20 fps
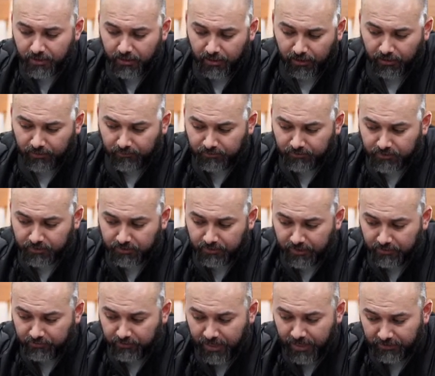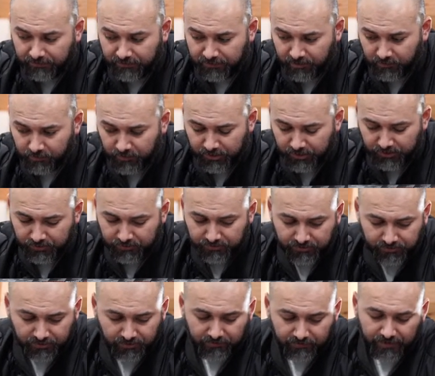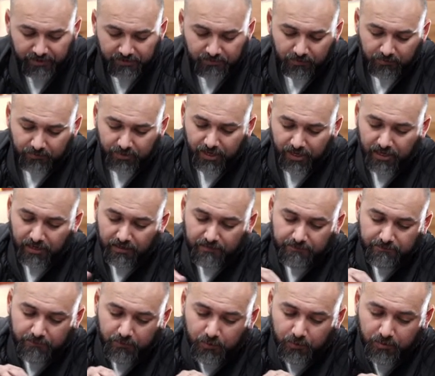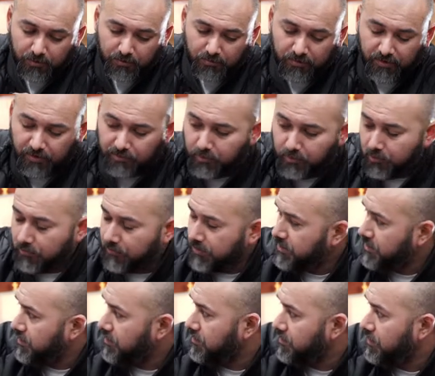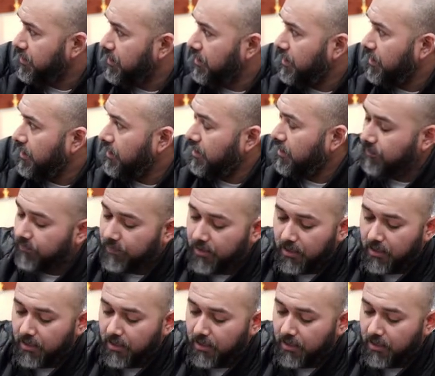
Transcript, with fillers: Um, so then we have the CPU, so that's what we have. For motherboard, we chose the uh,